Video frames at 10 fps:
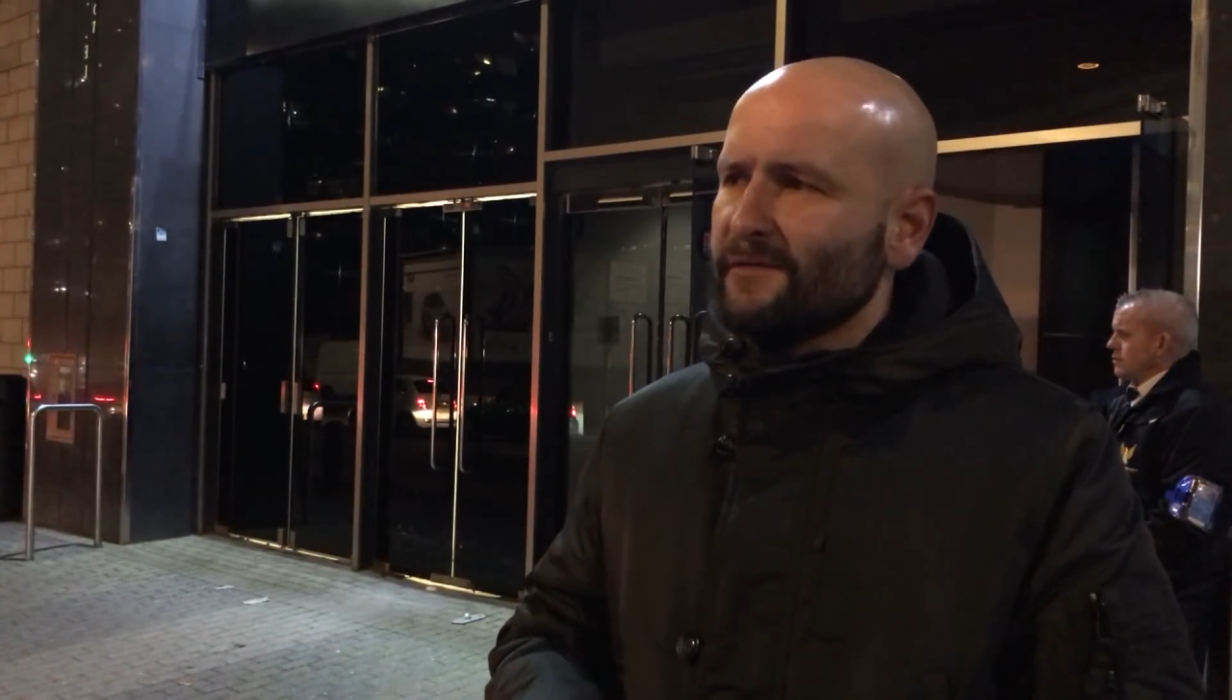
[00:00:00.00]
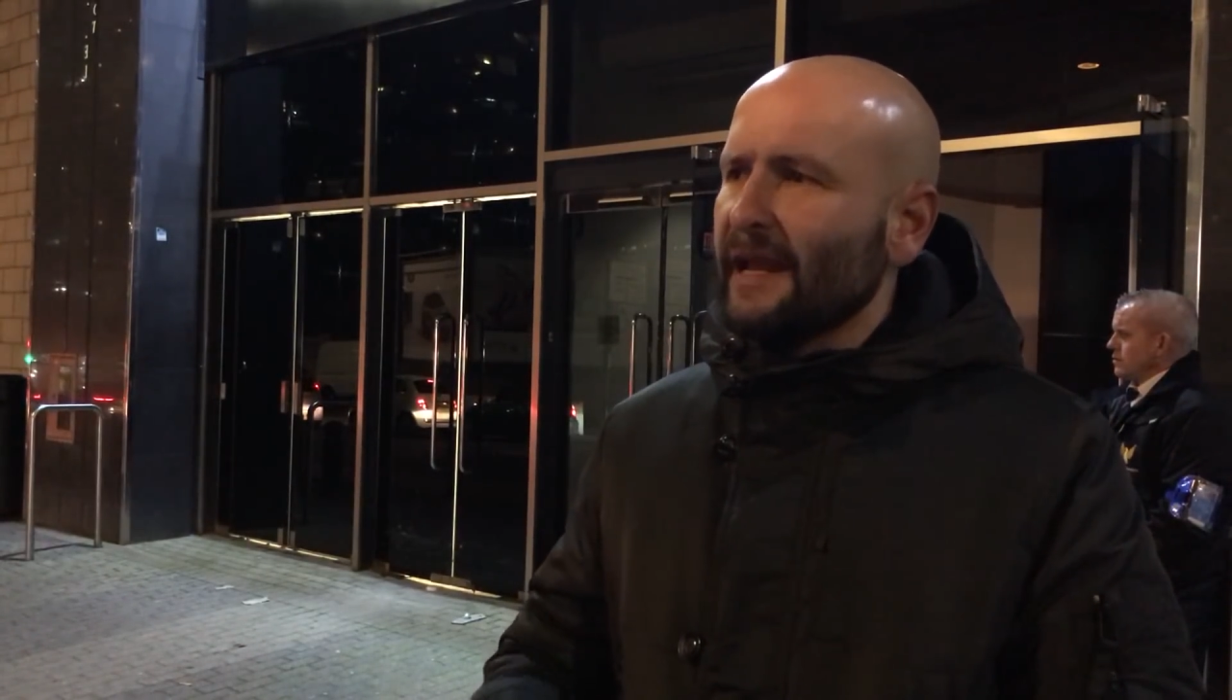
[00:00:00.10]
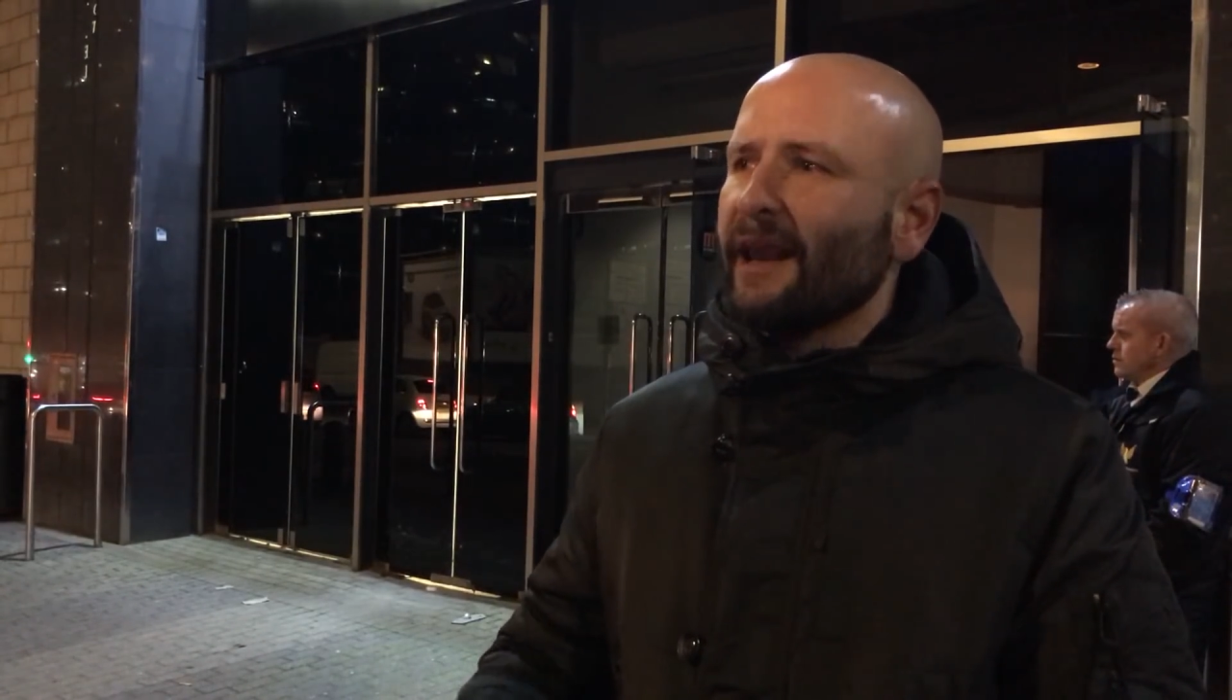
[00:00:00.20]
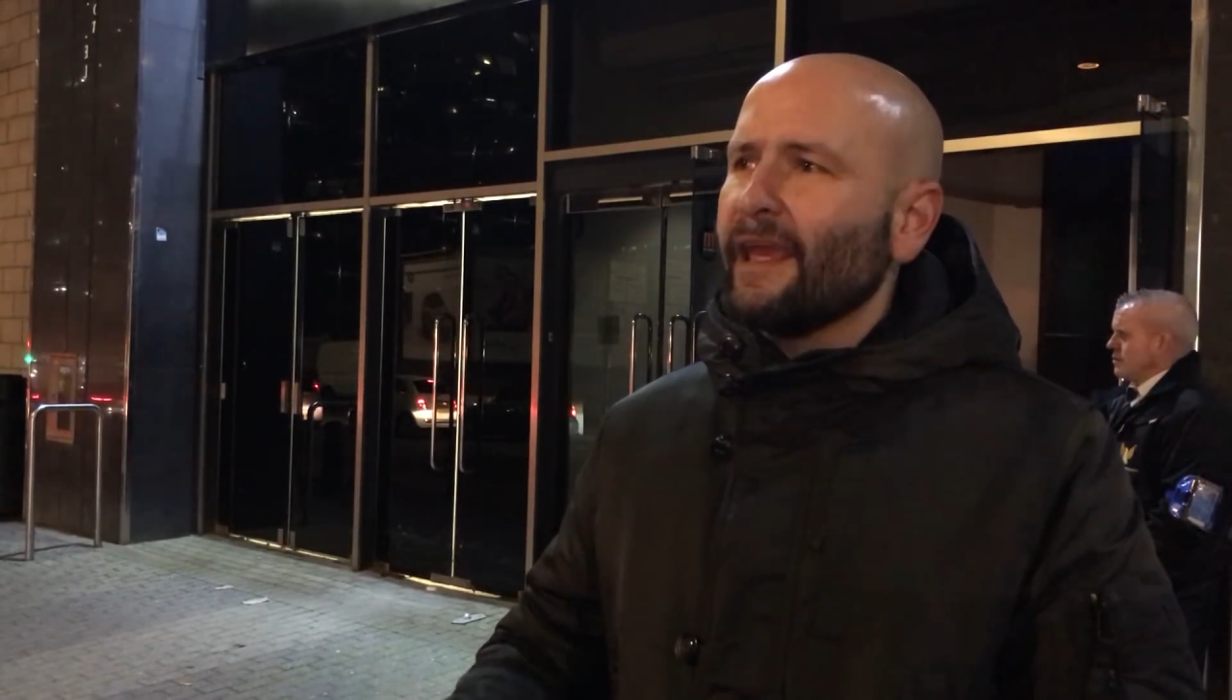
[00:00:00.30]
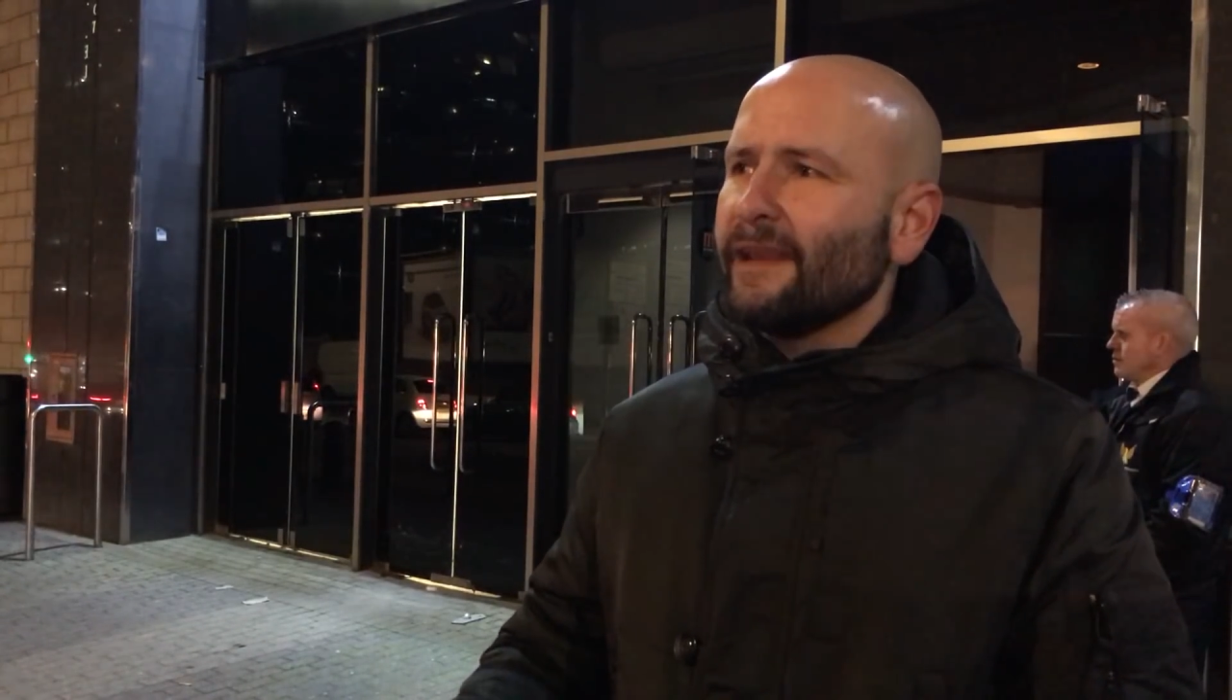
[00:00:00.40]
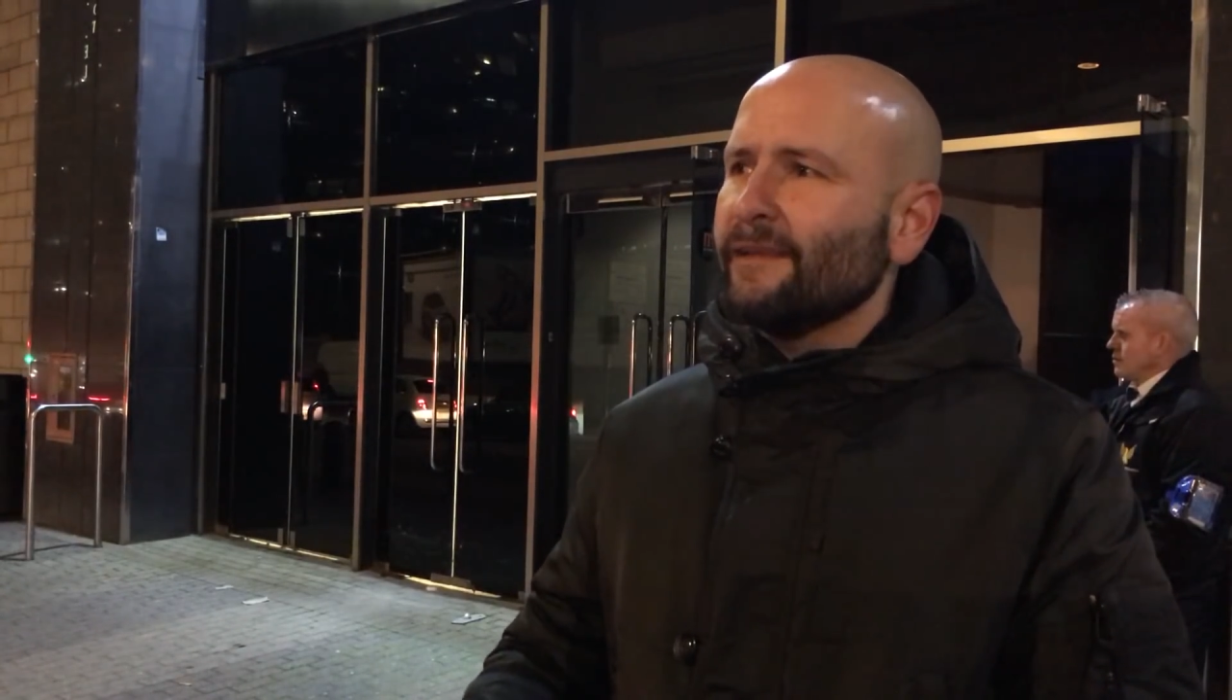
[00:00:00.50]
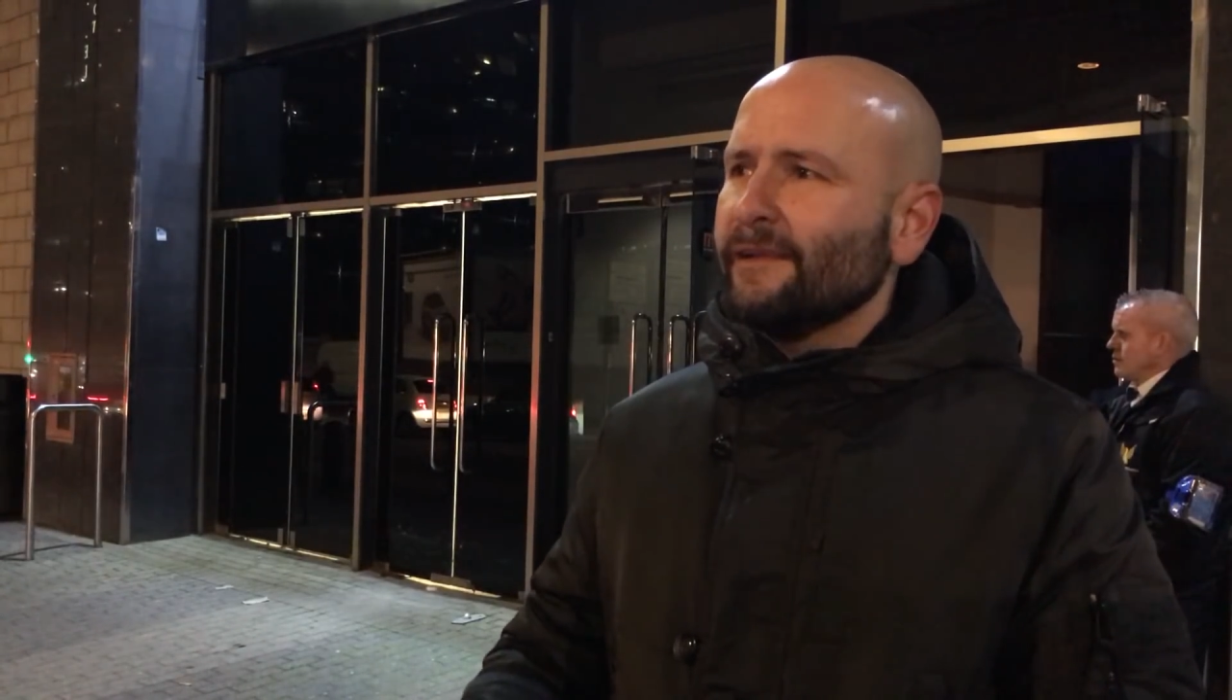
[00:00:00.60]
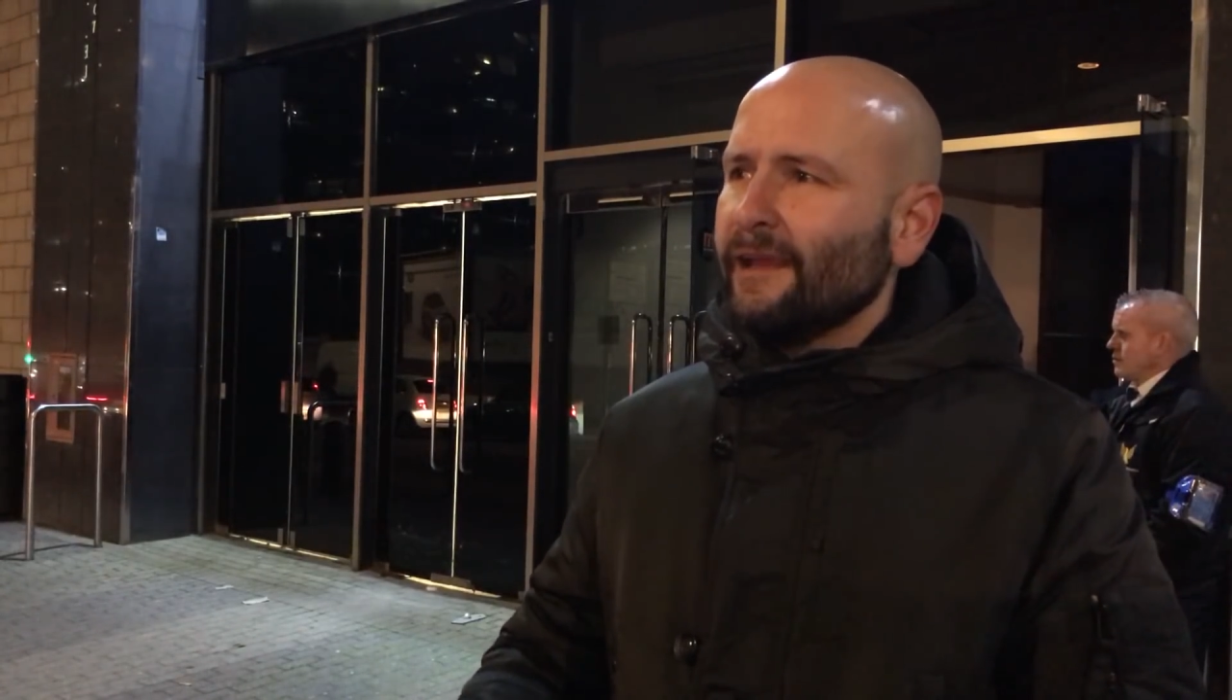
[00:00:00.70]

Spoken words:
deadline.